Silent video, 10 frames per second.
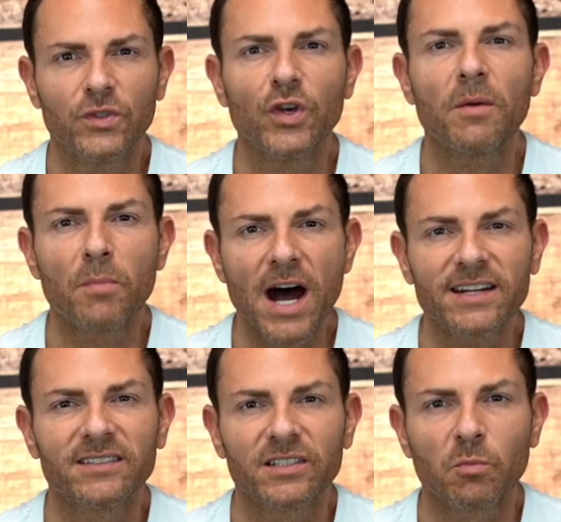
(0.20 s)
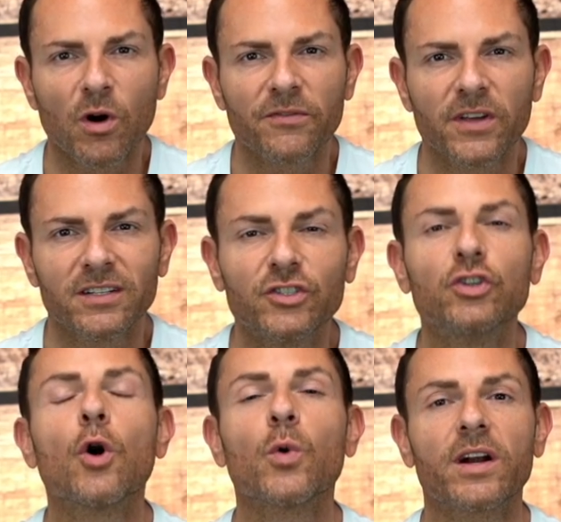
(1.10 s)
Do you have body dysmorphia? Do
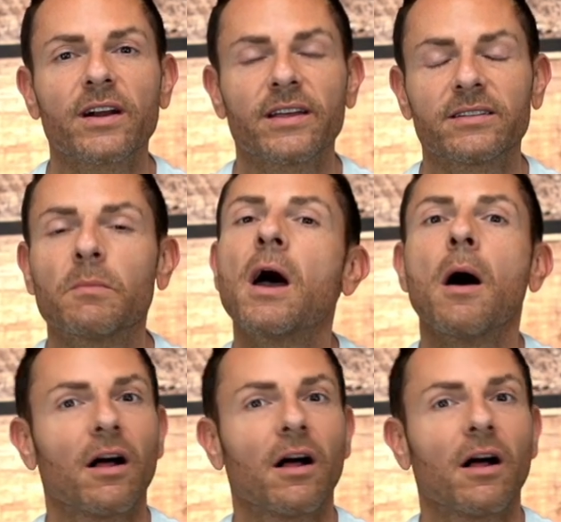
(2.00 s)
you know what it is?